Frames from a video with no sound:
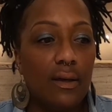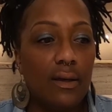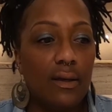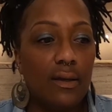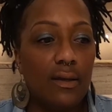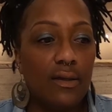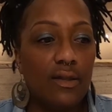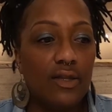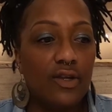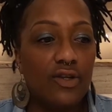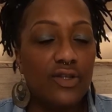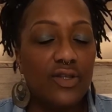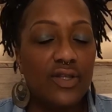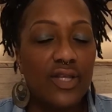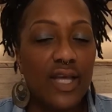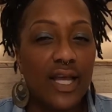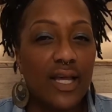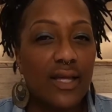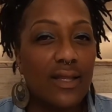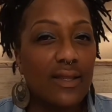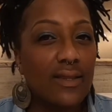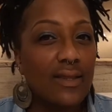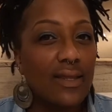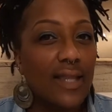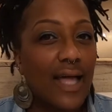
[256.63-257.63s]
there's like a
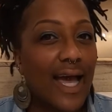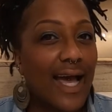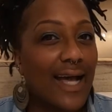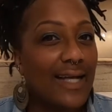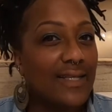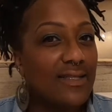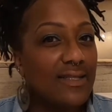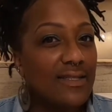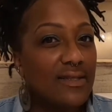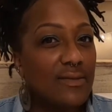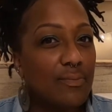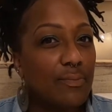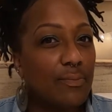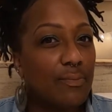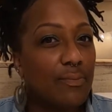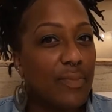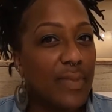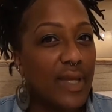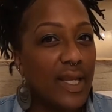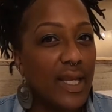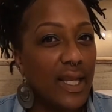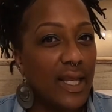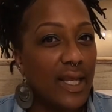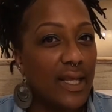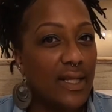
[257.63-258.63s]
last
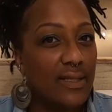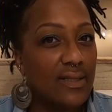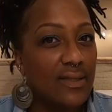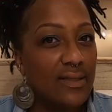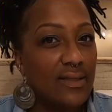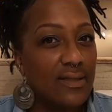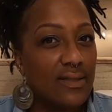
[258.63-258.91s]
minute